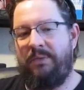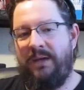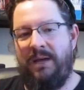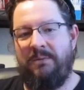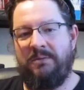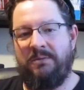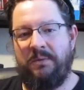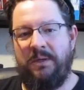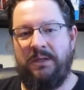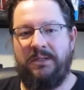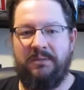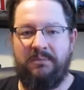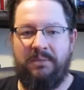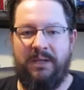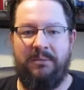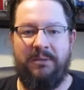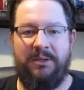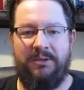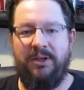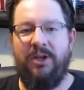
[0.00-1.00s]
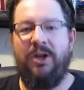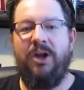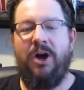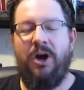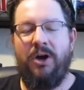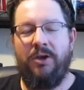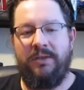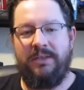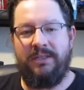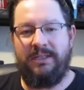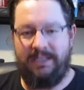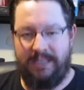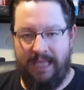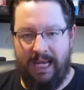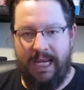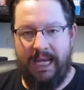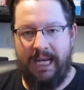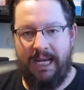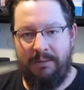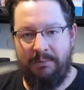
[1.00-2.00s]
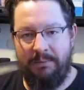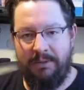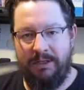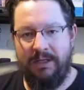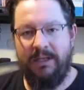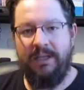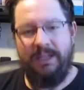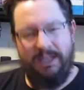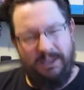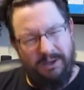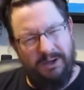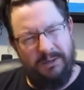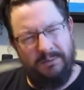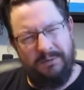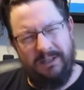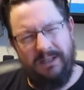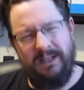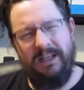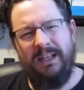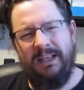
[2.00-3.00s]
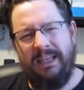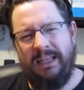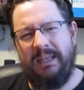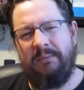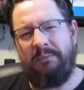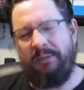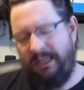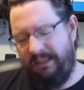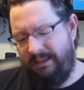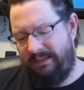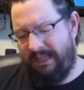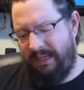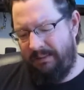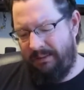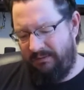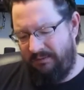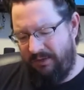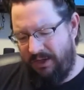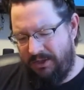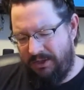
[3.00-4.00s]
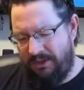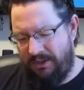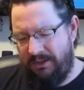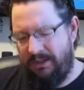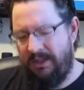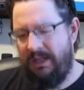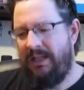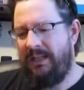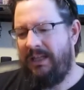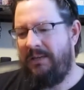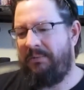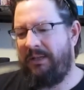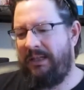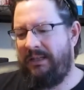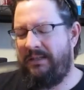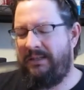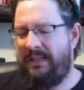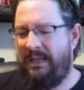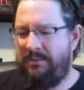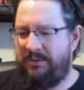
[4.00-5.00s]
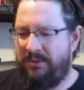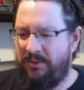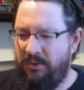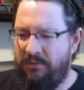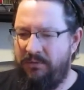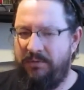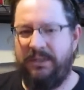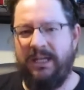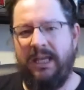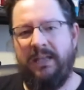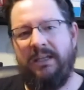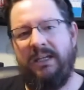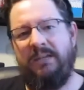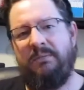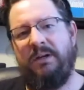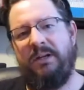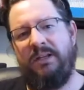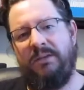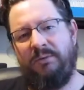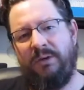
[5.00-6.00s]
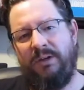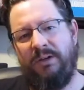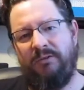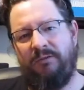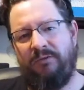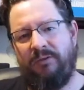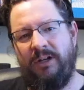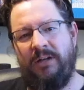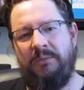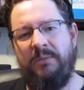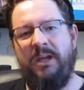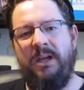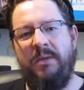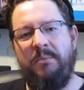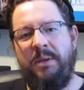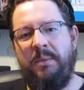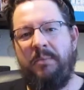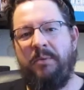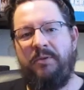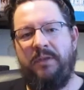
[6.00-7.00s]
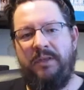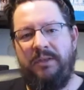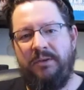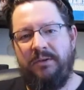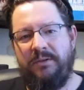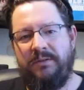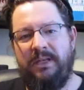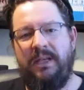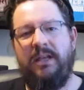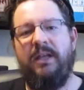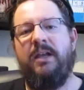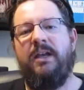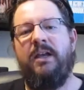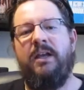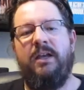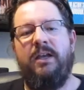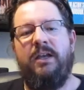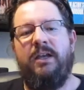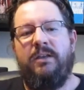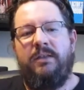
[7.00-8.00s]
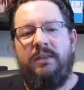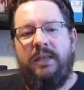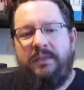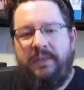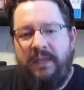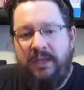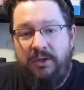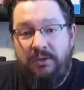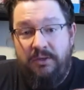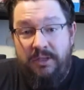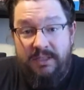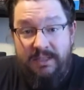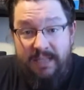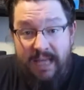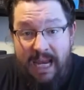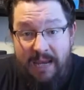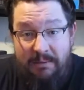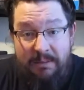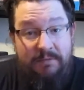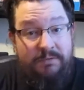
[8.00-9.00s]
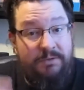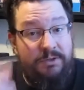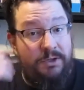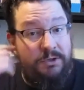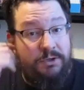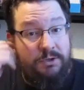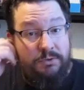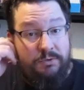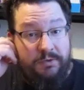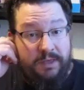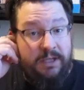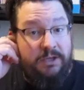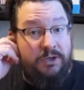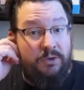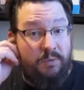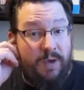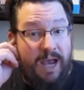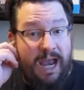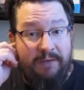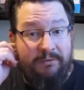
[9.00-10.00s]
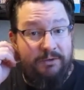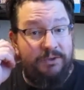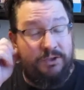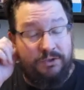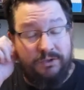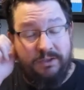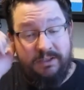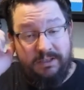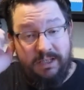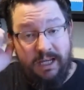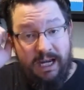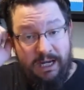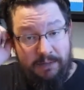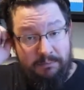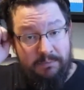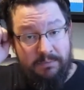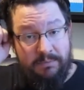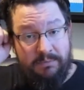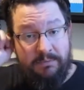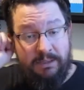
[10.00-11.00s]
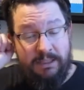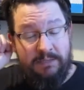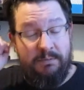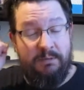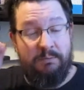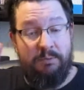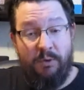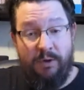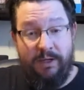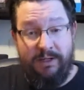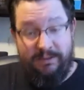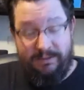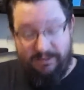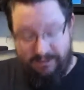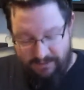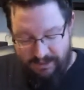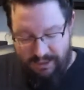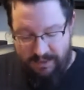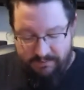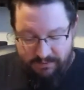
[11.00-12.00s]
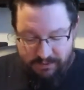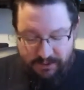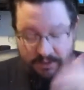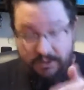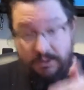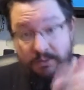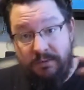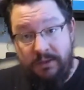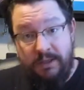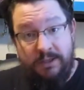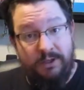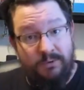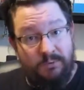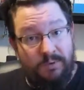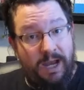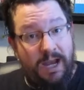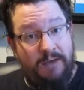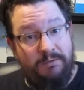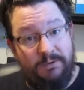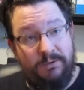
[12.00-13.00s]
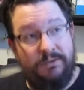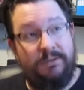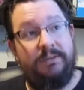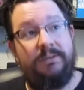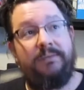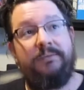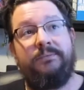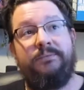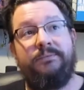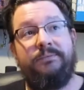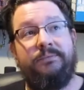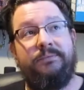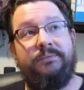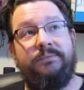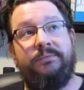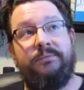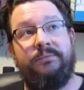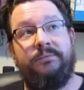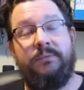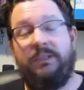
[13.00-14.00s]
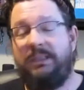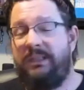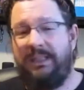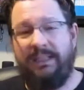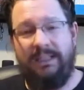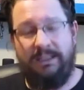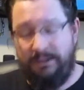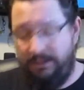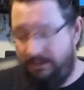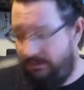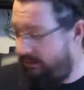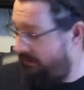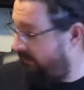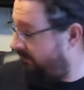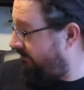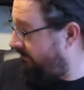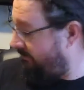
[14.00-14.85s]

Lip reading: Palm Springs and Palm Desert are the same. You know what I'm saying? Like they play in the same division, they play in the same school. If you tell anybody where you're from, people think you're the same. They think you're the same, even though you think you're rivals, you're the same, is my point. Even though you think you're rivals, what the hell are you...